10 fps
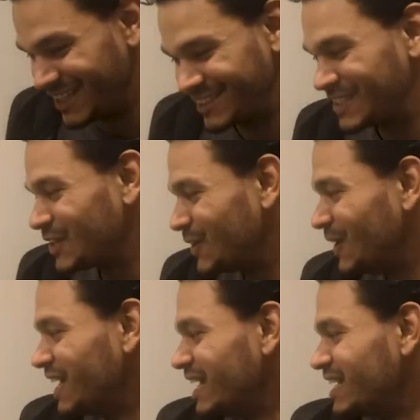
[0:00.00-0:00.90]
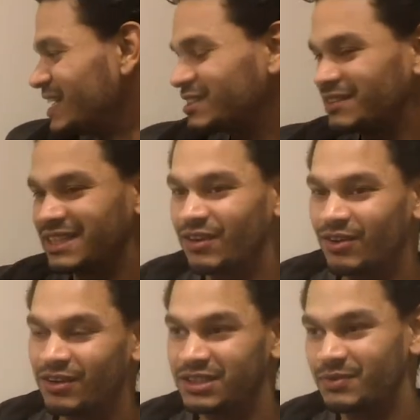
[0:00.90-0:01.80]
So I was like,
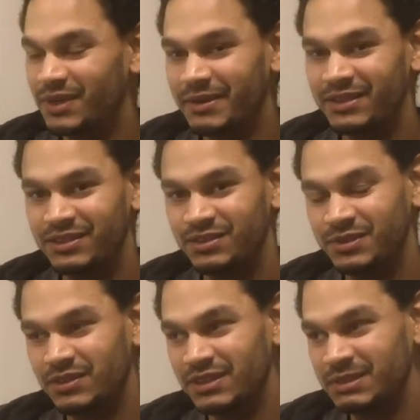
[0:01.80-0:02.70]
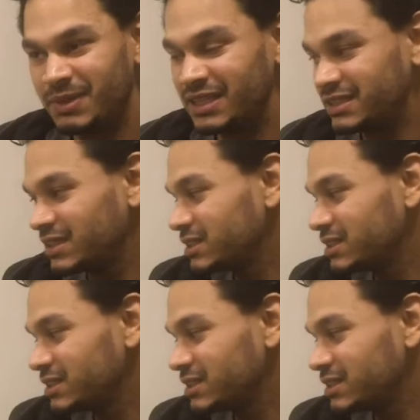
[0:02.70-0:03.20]
oh gosh, what am I going to do with all these parts?